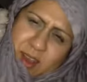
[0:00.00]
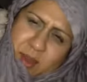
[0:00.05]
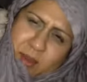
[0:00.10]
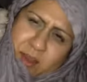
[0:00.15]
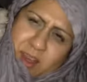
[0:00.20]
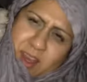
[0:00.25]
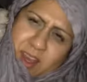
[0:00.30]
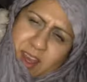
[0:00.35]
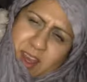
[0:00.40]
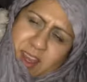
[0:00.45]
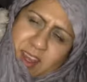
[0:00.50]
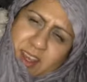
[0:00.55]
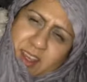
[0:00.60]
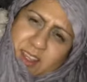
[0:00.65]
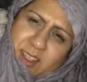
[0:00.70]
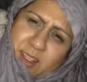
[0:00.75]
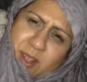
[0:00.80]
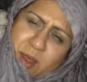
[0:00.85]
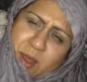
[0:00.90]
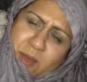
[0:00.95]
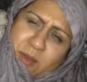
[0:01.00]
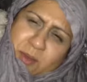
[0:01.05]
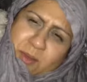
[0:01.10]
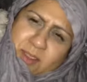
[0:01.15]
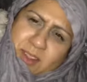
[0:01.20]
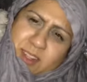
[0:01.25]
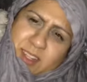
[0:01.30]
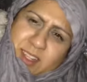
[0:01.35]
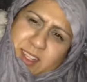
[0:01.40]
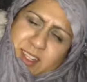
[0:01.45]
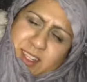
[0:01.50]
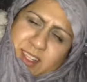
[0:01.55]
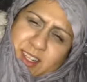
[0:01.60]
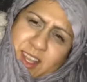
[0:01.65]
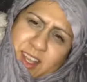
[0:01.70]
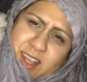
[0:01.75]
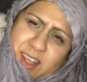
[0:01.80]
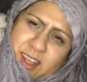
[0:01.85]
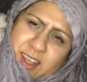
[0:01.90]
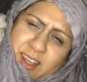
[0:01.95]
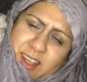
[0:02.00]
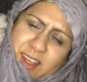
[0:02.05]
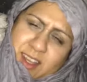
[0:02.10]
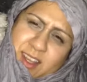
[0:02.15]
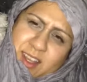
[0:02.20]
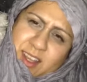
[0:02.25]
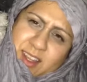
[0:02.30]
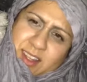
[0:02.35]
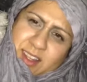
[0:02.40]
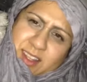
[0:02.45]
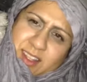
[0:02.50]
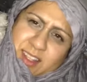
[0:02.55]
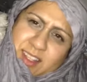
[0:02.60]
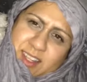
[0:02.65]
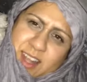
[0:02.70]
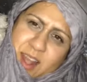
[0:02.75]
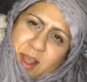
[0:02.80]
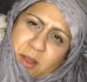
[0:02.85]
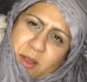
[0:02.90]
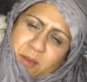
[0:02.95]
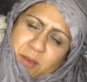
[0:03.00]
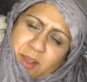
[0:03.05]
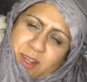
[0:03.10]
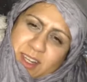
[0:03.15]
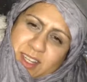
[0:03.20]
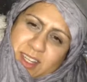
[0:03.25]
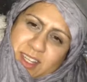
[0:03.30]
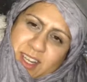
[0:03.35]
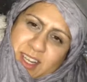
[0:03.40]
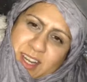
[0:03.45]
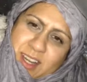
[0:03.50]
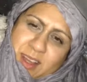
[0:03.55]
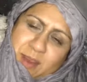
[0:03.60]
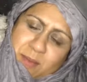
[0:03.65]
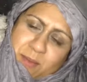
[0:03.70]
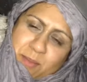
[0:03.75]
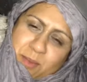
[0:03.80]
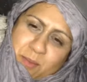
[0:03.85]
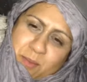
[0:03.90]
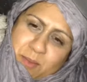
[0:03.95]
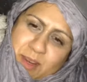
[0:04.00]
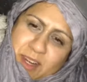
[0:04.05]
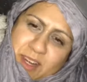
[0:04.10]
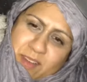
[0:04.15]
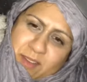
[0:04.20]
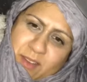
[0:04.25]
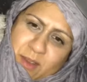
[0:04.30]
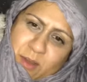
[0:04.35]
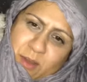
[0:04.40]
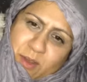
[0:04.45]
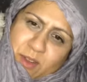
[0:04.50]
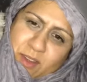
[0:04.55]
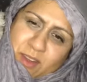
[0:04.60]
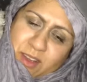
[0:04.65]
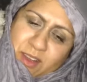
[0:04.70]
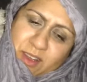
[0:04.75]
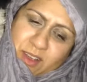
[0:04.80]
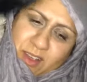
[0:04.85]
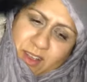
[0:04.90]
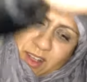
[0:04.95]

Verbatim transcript: Okay, so this is it. This is how I'm going to sleep, believe it or not.